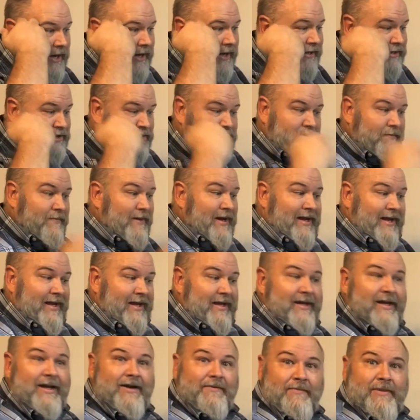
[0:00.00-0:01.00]
just about
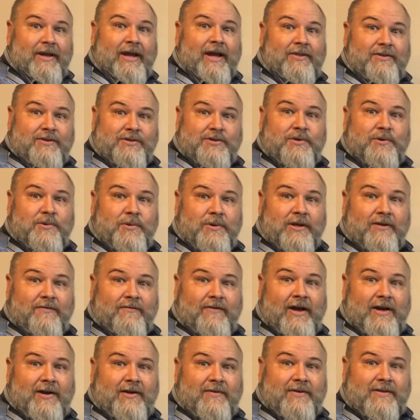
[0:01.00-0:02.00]
any of them that had this cooling
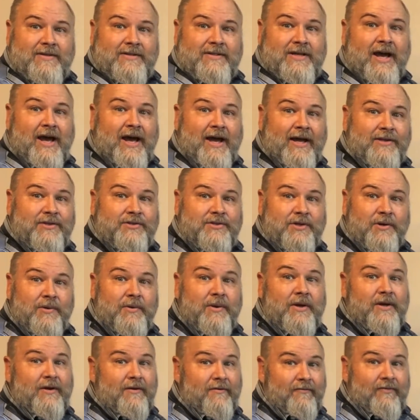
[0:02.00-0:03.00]
fan on the side. So
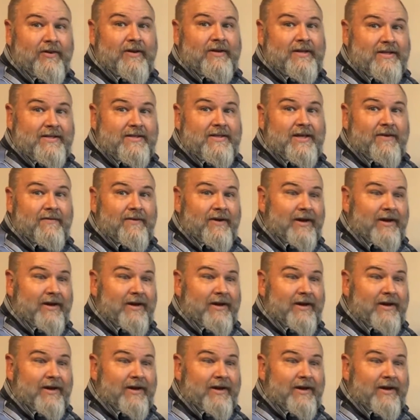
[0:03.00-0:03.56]
57